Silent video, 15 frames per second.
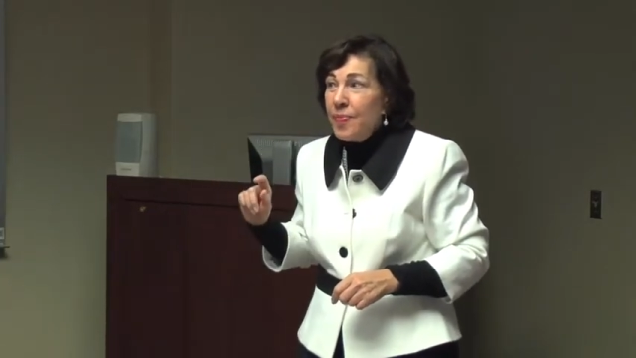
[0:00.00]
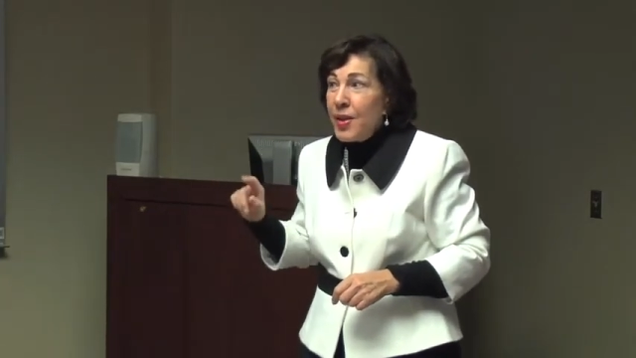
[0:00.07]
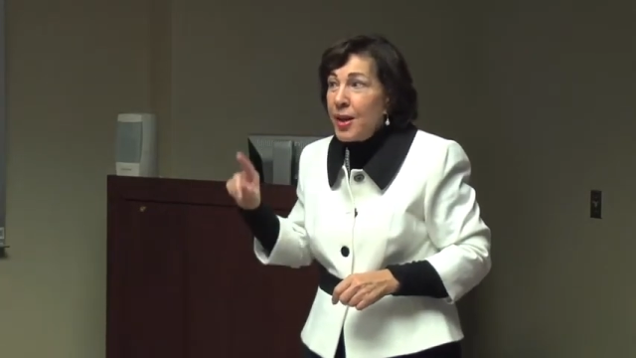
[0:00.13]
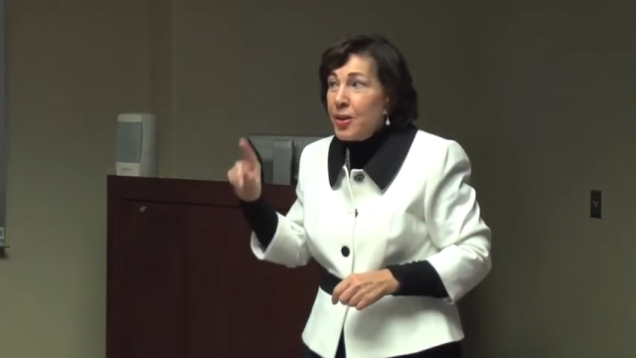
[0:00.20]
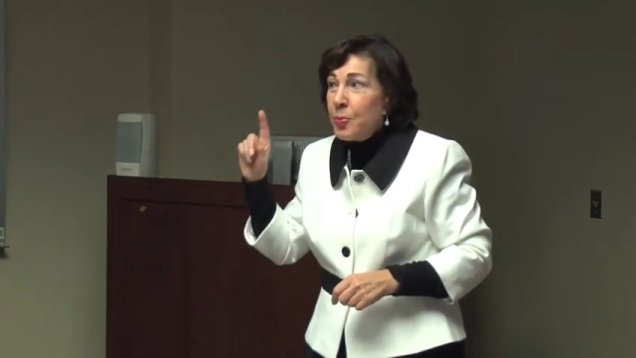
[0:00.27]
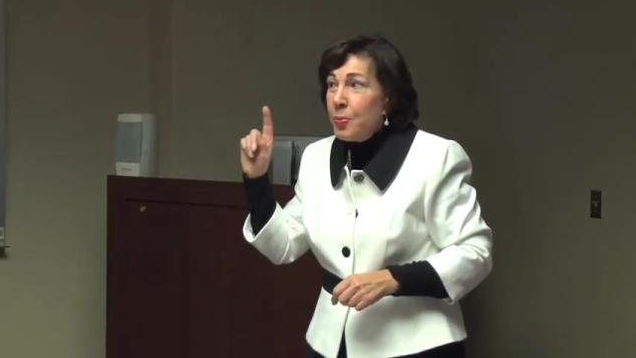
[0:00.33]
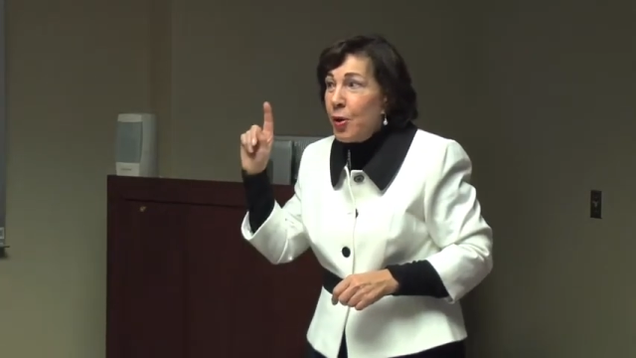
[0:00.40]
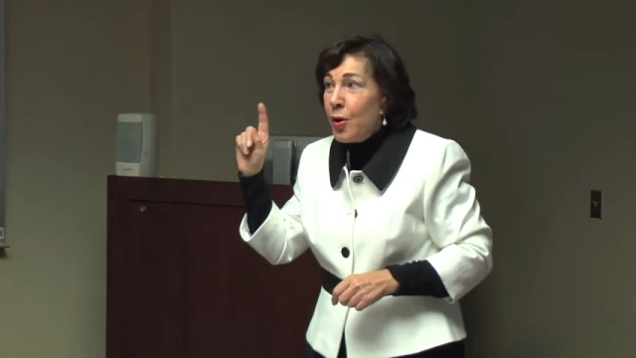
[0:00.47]

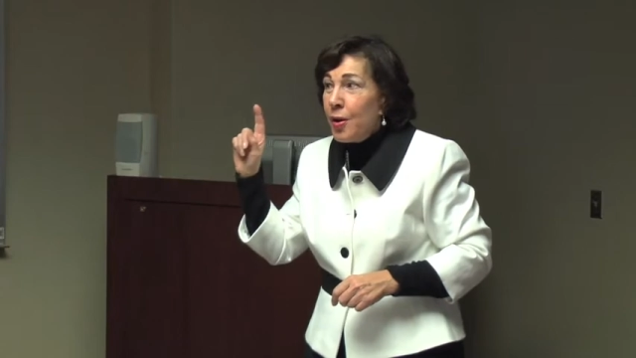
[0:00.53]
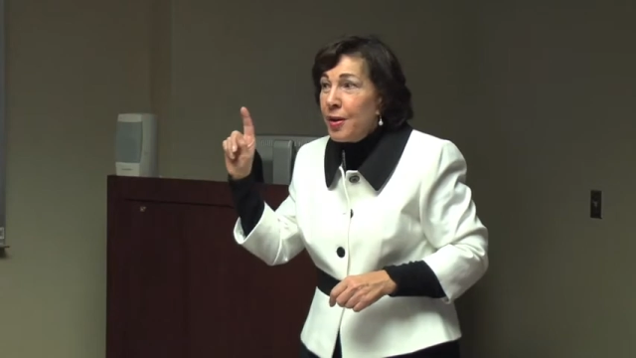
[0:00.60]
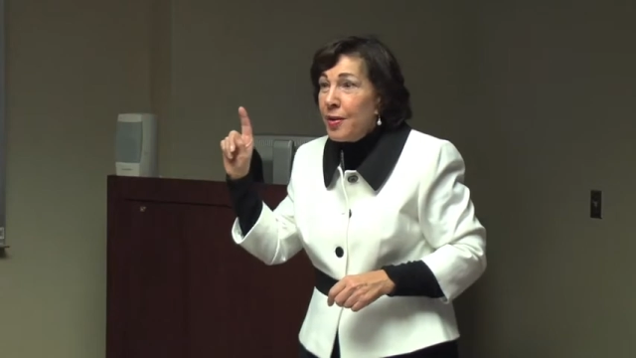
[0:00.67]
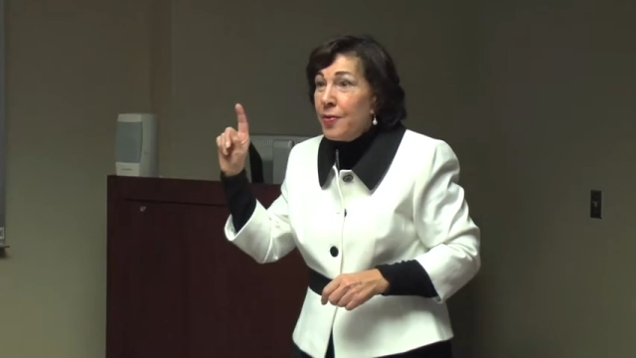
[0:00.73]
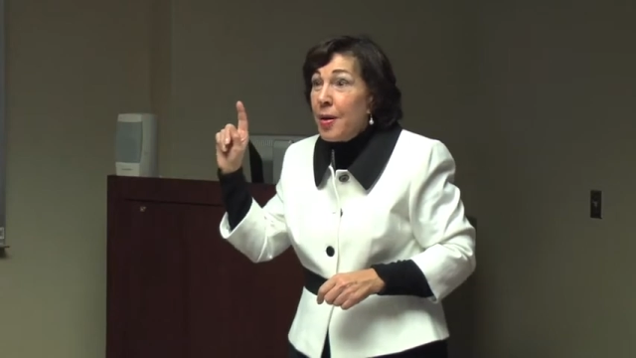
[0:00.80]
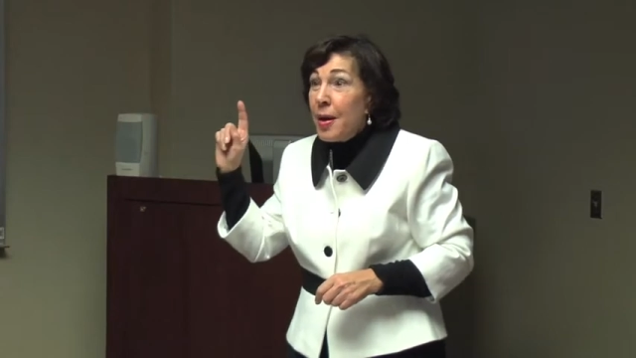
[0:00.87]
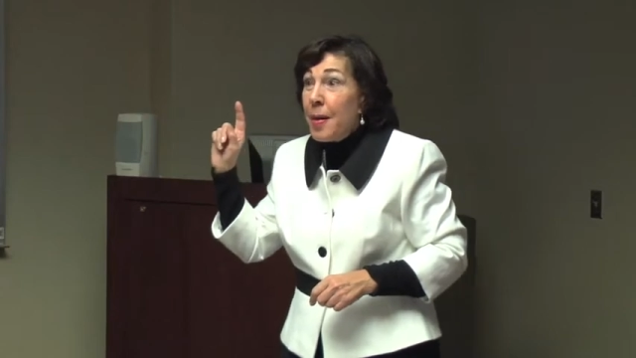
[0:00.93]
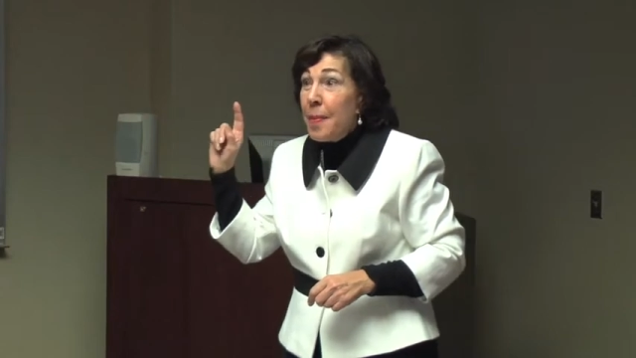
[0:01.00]
That's part
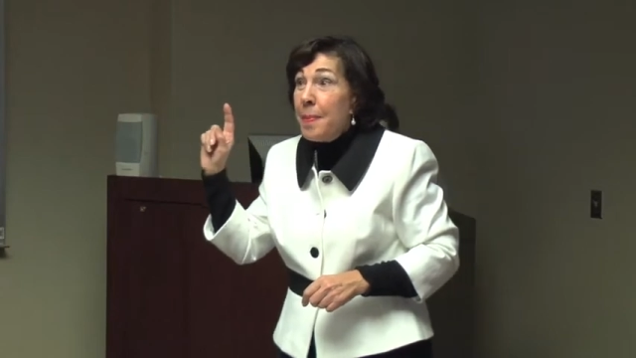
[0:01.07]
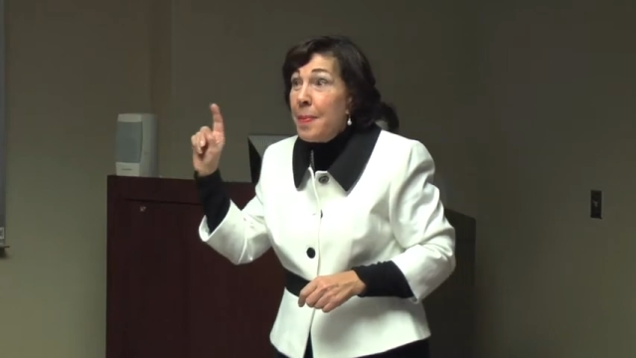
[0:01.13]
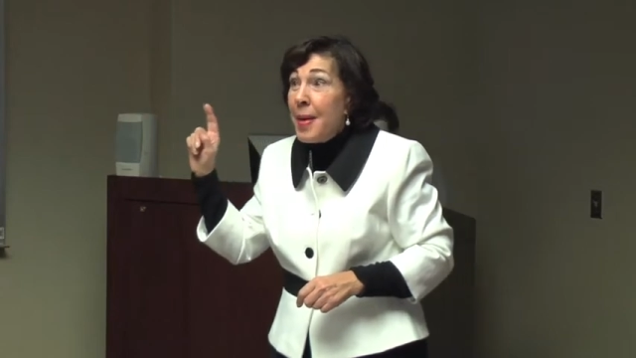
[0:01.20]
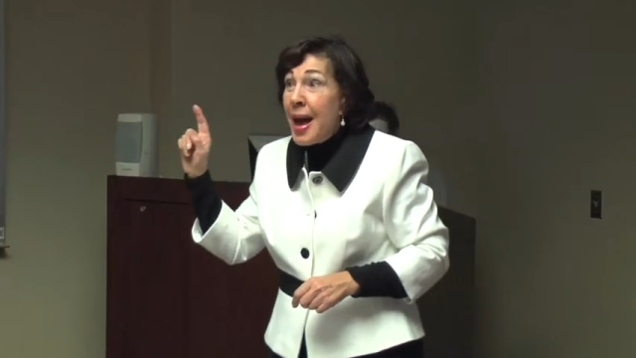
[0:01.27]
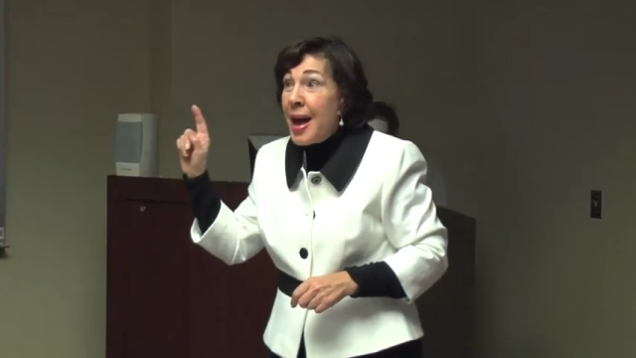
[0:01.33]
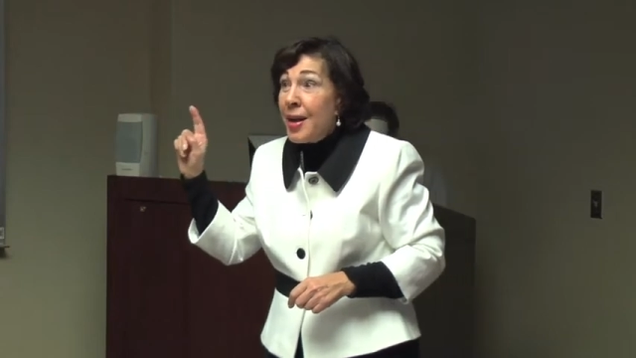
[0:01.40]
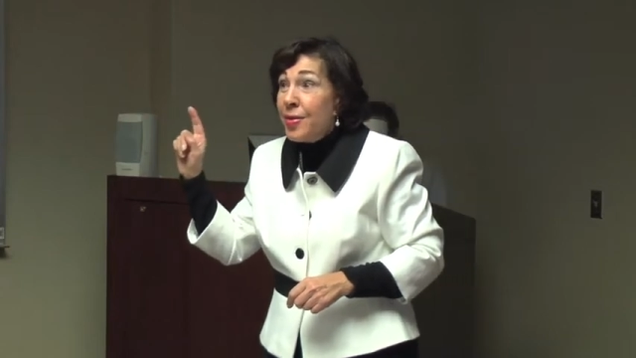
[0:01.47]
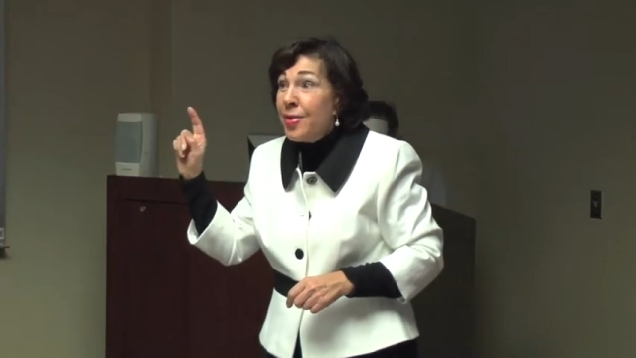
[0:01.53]
of
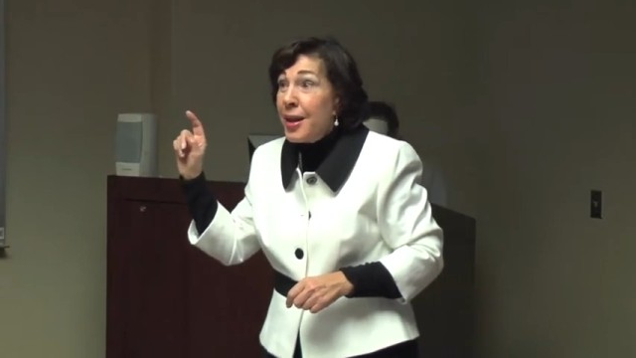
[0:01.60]
math.